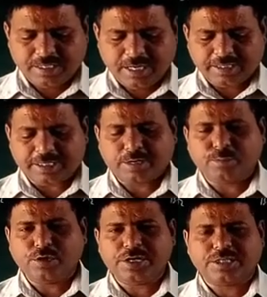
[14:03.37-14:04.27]
and the
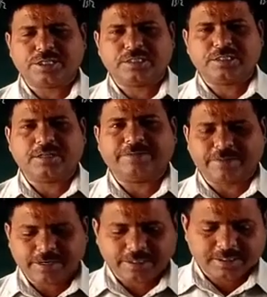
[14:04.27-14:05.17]
tribulations,
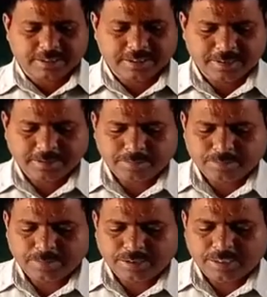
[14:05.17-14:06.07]
sufferings,
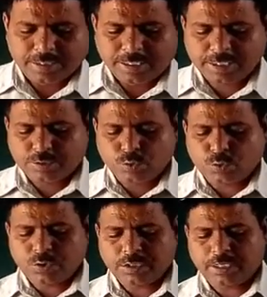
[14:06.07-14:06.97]
in
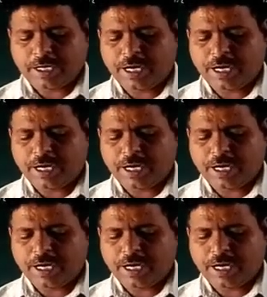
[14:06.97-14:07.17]
June